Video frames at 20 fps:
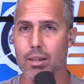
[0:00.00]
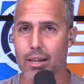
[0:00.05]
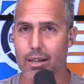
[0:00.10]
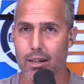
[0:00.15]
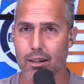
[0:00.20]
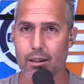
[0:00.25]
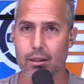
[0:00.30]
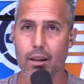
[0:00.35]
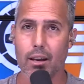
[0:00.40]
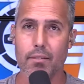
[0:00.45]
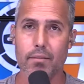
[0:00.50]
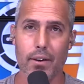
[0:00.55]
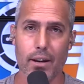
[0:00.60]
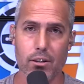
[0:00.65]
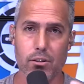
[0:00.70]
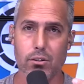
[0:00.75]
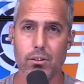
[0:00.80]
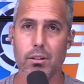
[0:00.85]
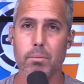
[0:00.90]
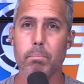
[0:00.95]
they can
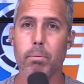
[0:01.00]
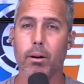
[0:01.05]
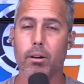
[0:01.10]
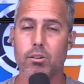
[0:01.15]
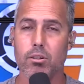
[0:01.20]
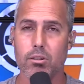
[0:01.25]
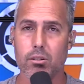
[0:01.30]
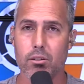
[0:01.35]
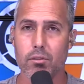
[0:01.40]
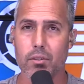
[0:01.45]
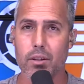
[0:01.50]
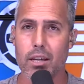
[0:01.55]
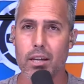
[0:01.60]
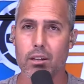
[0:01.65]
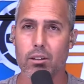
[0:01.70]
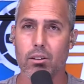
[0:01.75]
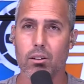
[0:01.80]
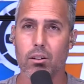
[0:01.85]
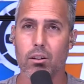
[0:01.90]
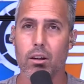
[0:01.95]
eventually purchase a
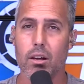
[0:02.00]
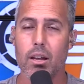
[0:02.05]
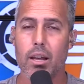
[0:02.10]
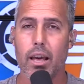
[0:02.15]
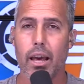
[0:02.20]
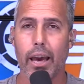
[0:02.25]
vehicle.